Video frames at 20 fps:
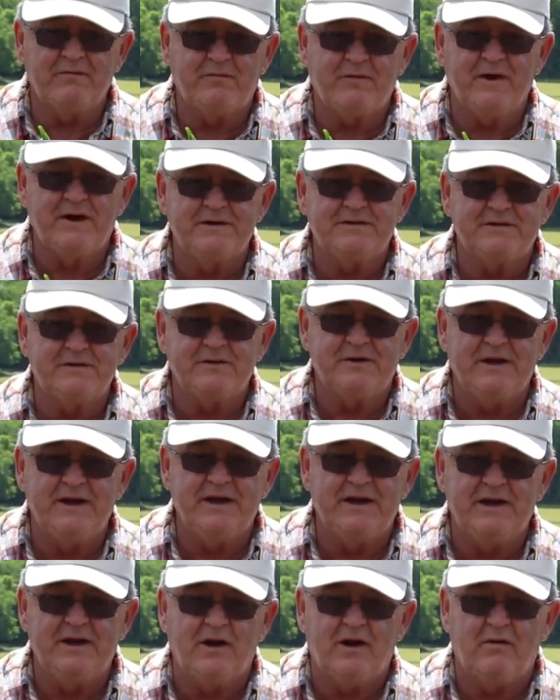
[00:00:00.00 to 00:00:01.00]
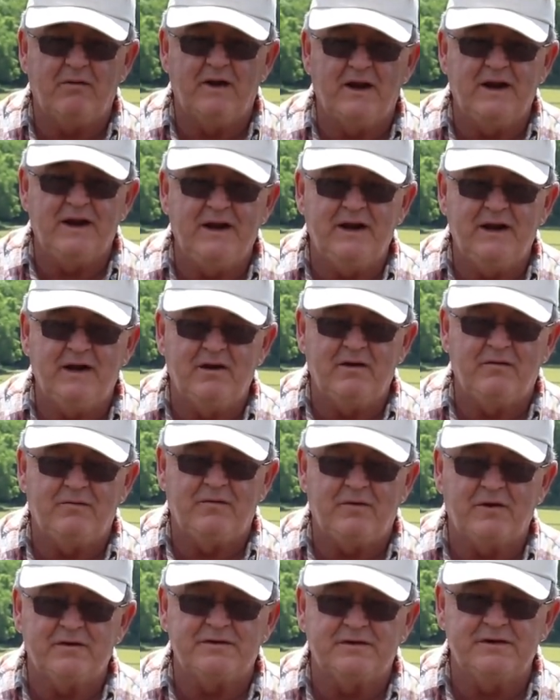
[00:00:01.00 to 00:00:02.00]
fresh zucchini already here,
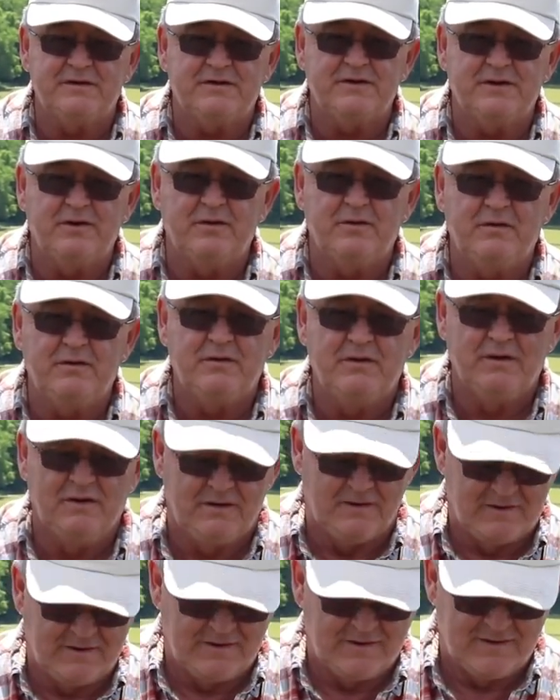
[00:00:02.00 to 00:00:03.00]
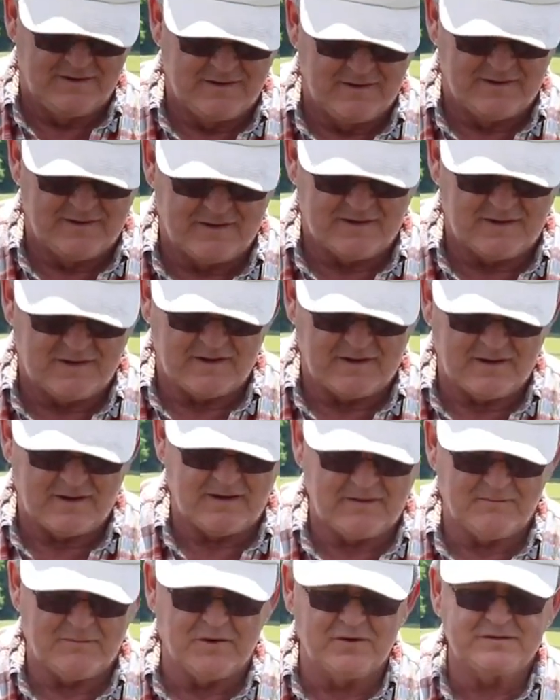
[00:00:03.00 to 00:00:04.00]
1st of June.
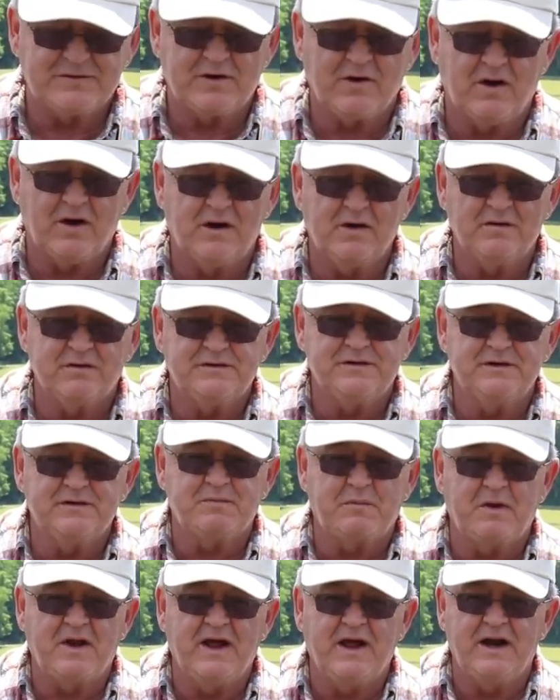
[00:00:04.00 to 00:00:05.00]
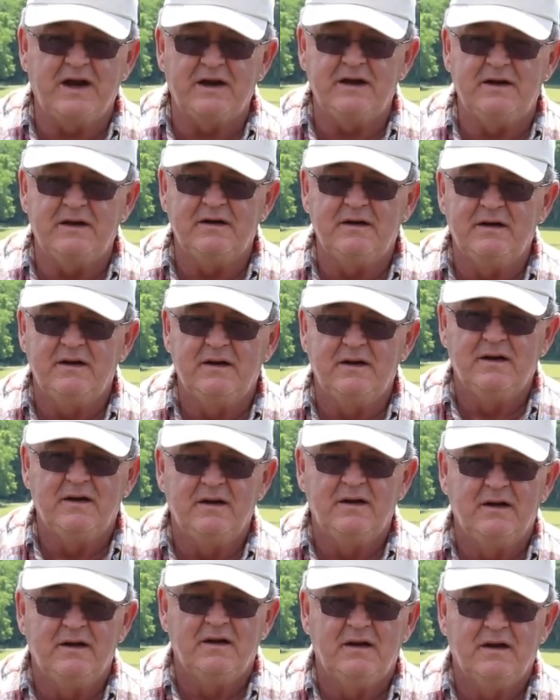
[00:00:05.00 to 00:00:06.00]
Most gardeners just planted.
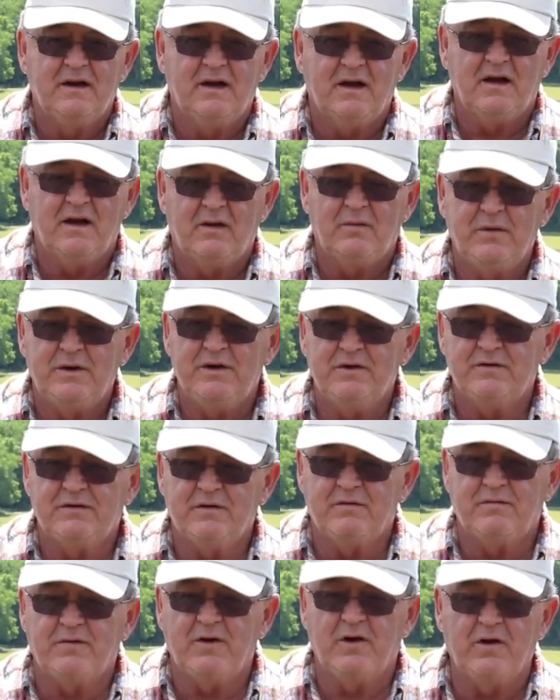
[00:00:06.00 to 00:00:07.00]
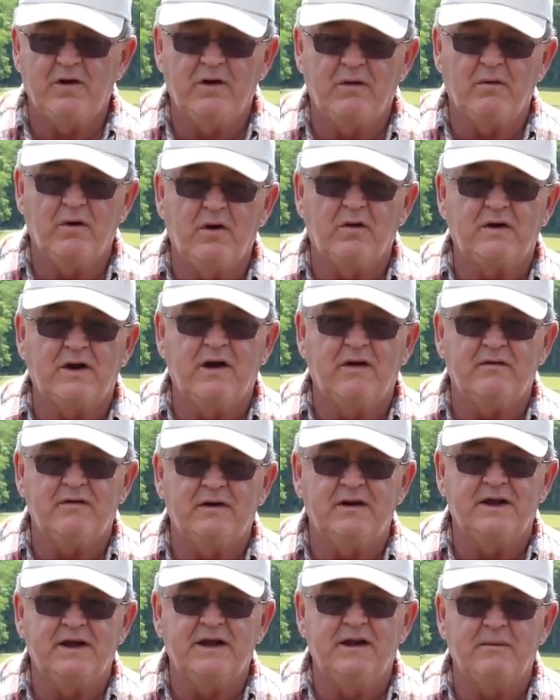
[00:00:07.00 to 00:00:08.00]
We use a floating row cover
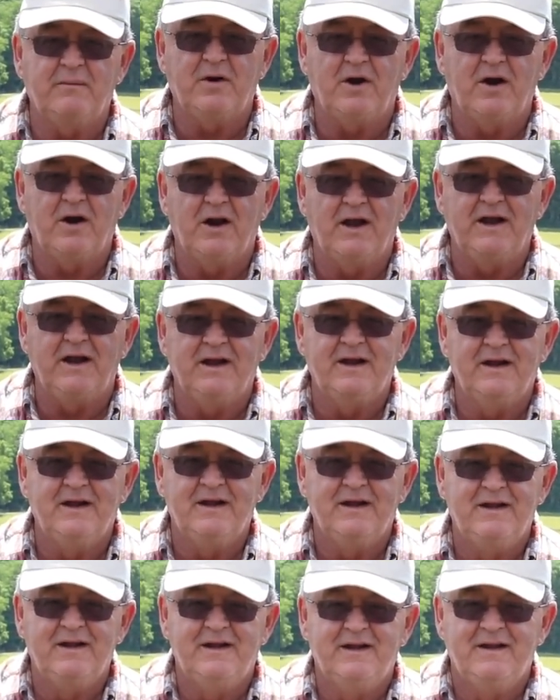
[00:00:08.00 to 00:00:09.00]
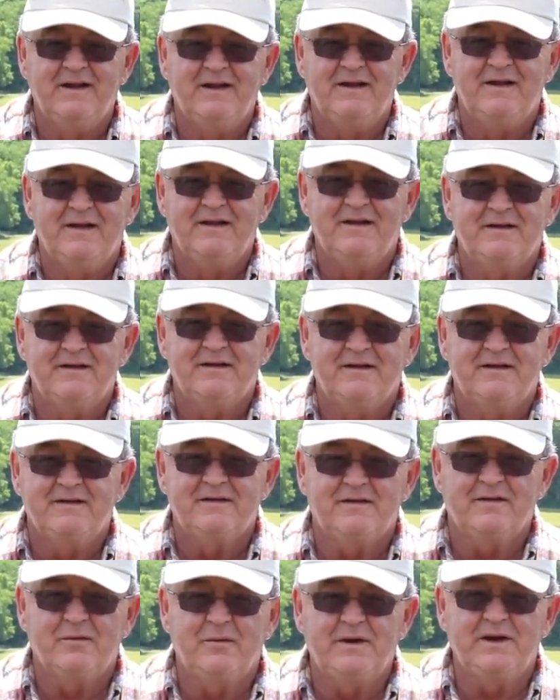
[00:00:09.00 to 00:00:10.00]
to get them early
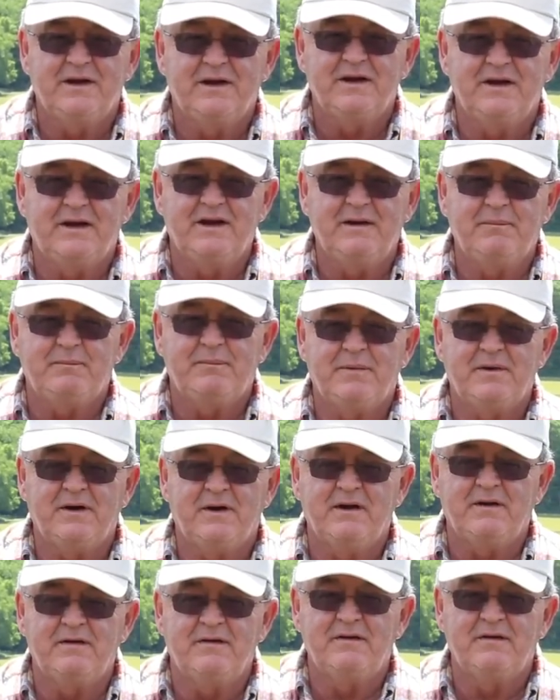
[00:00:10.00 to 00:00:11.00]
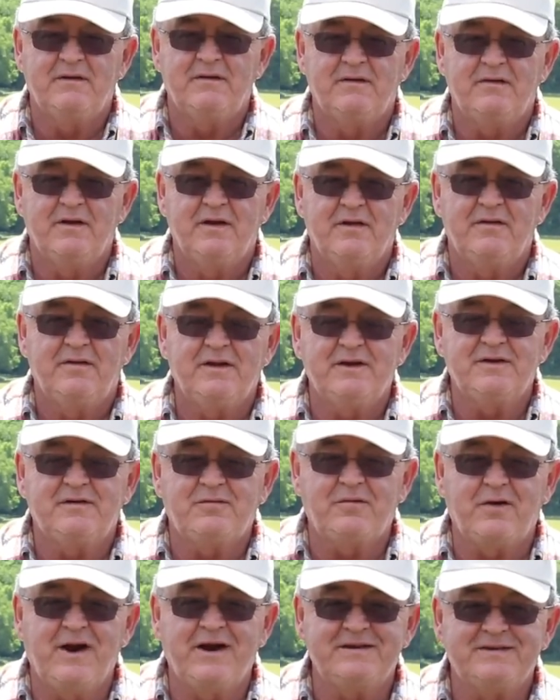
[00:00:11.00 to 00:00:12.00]
so we can keep things
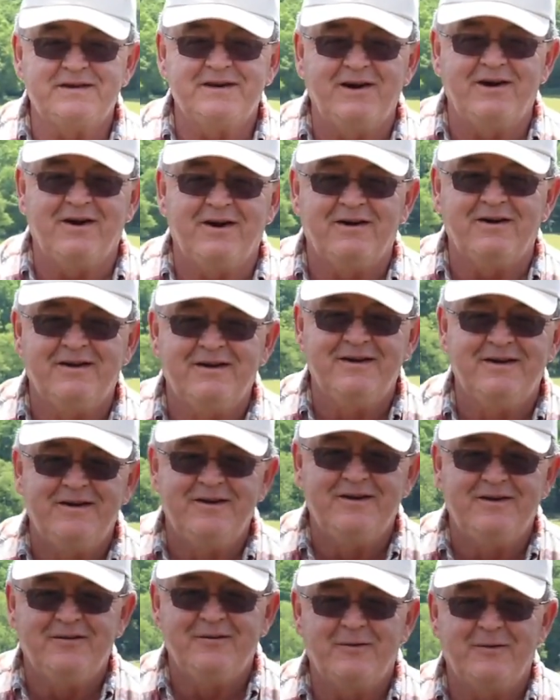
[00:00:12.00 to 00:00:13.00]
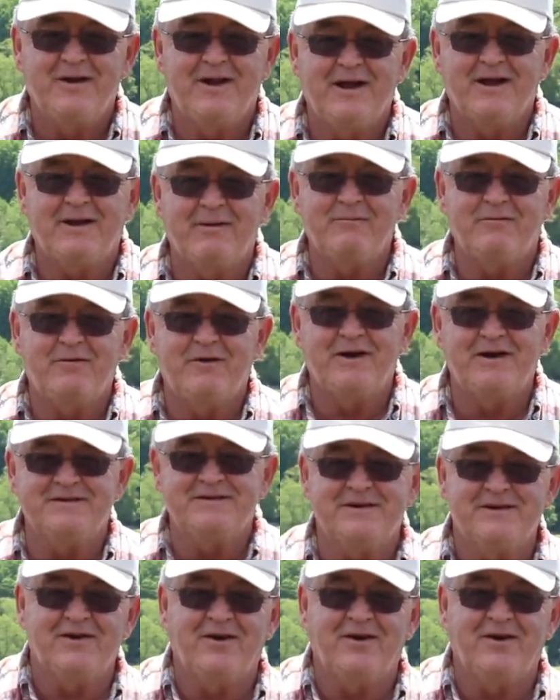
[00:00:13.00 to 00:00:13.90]
fresh here. We like them fresh at